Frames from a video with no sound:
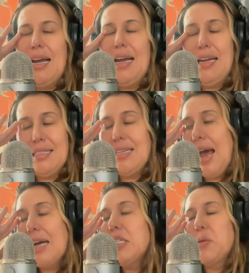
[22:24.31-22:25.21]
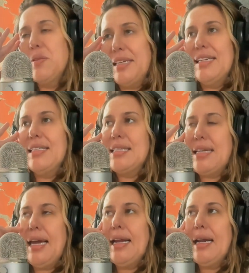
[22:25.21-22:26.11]
It's actually
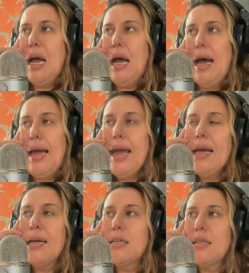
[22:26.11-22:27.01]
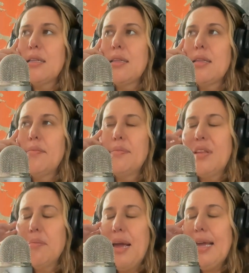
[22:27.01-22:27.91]
insane. And
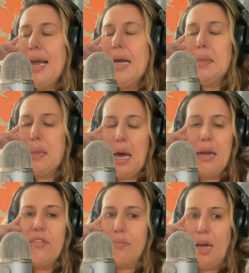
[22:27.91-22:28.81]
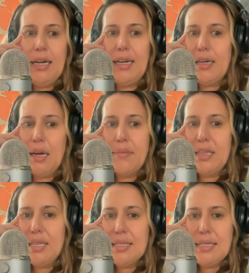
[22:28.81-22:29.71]
they're making a lot of money. I mean,
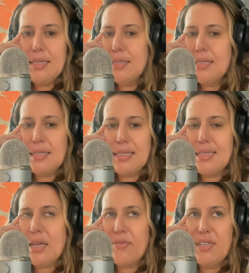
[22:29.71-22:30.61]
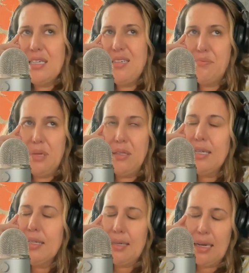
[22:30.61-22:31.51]
this is a $17
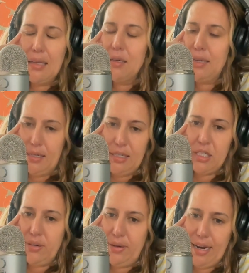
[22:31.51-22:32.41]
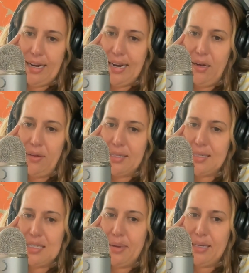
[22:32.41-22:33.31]
billion industry right now that's
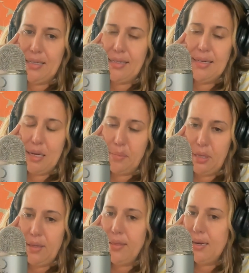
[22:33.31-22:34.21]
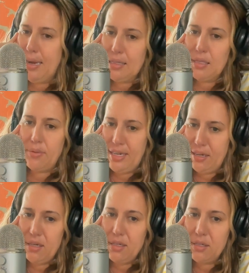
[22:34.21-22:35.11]
expected to double in the next 3
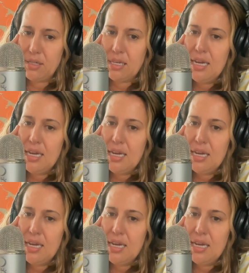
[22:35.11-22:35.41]
years.